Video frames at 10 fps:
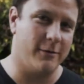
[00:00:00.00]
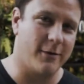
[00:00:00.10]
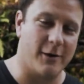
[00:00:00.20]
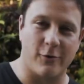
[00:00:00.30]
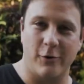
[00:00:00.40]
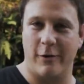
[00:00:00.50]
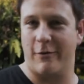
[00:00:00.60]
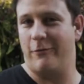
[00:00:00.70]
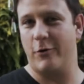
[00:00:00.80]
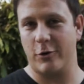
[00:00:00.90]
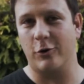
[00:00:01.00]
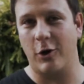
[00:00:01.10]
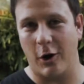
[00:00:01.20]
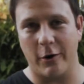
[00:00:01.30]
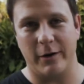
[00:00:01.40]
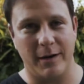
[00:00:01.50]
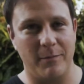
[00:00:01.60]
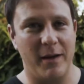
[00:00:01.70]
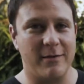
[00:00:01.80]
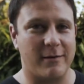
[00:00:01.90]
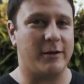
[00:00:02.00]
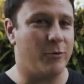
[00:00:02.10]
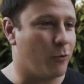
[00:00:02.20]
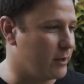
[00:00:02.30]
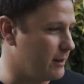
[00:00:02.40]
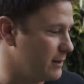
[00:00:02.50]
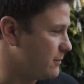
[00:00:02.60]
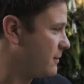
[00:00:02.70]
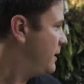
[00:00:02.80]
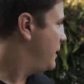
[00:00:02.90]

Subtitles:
It's also known as a vertical garden, and basically what it is